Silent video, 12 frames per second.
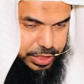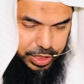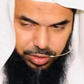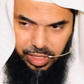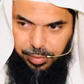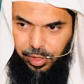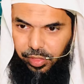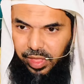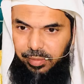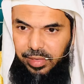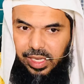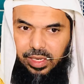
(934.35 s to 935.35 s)
Shaykh Ibn
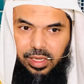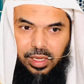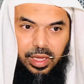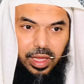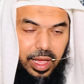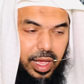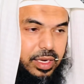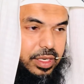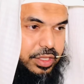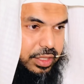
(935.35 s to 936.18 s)
Uthaymeen and